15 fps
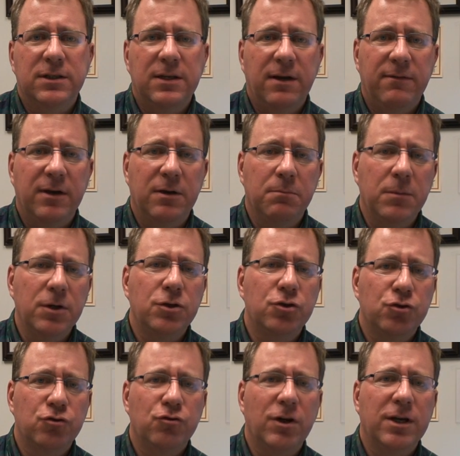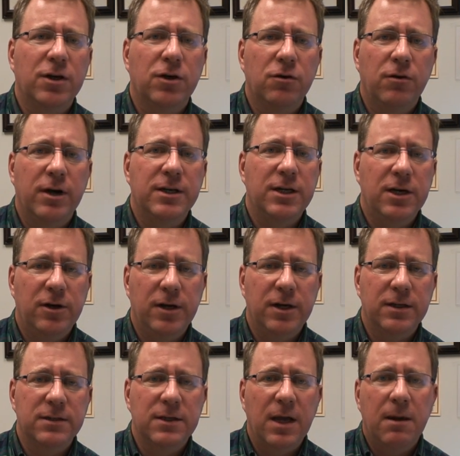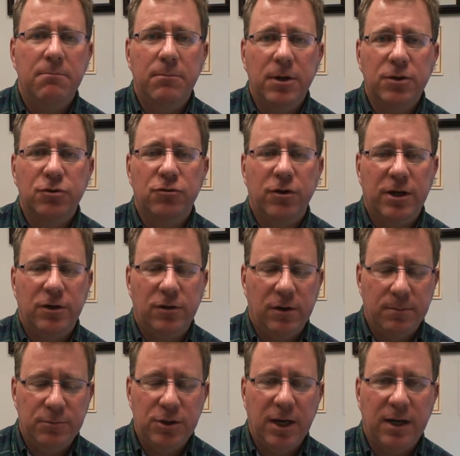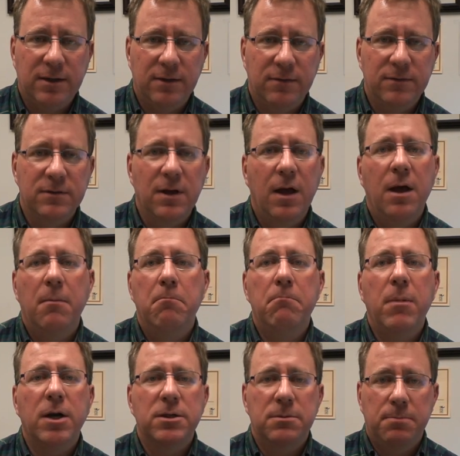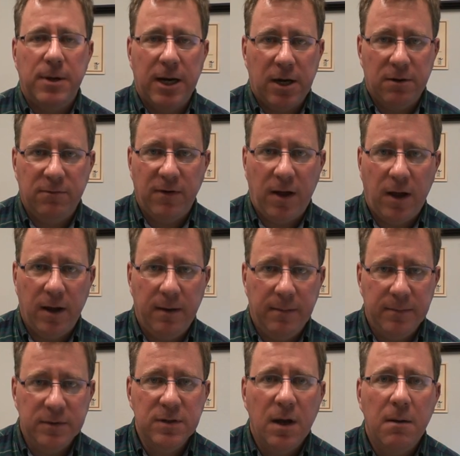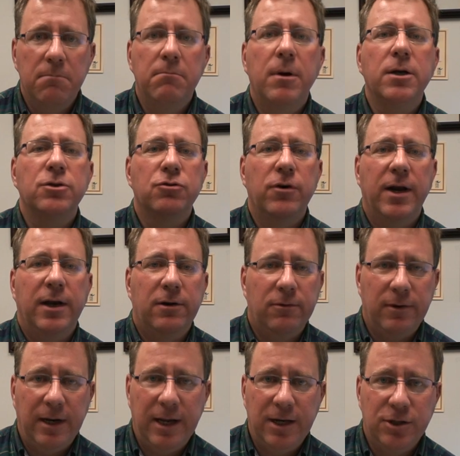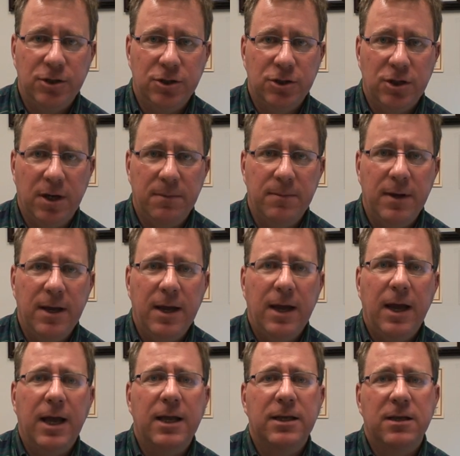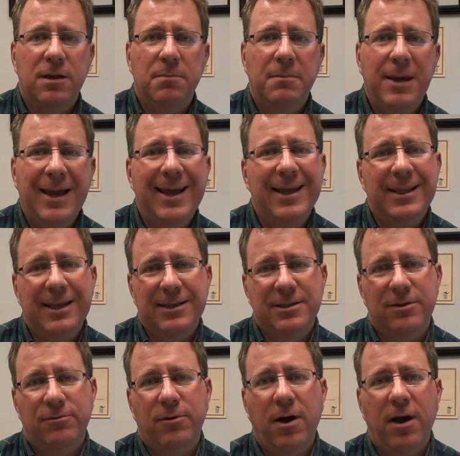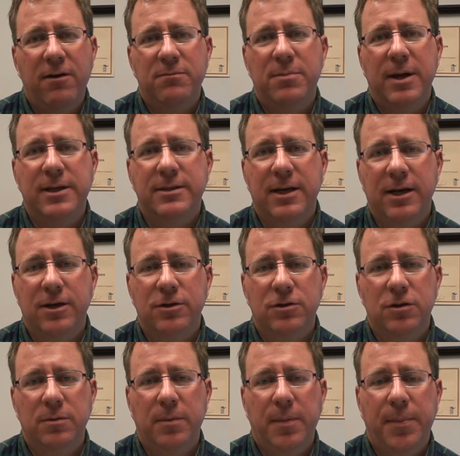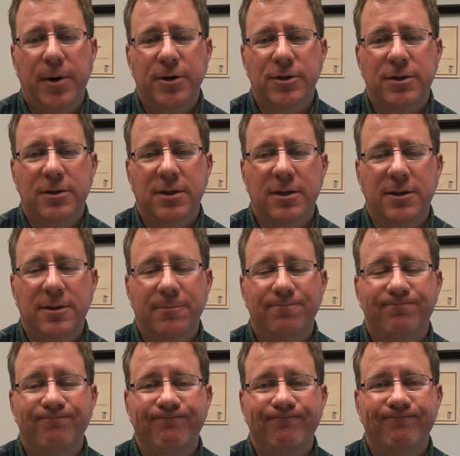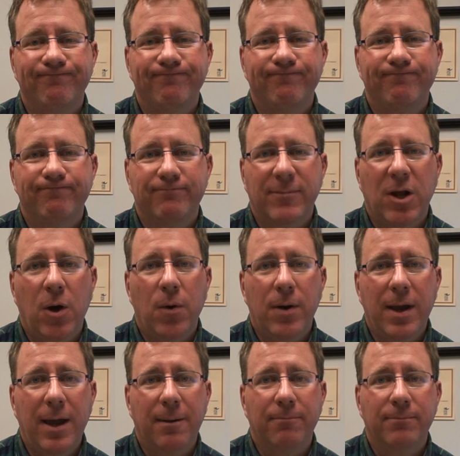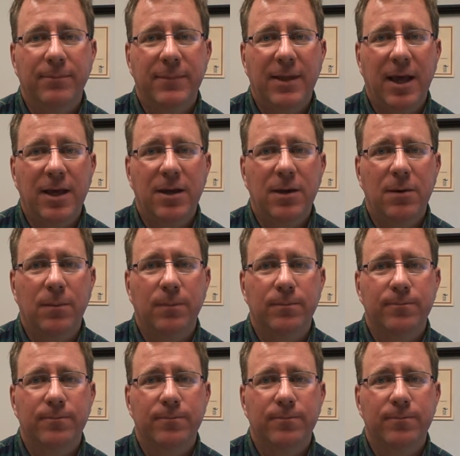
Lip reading: as having much stricter criteria, much stricter objectives, much bigger volumes, much greater relationship, and a demand that's derived based on consumer purchases. Okay, thank you.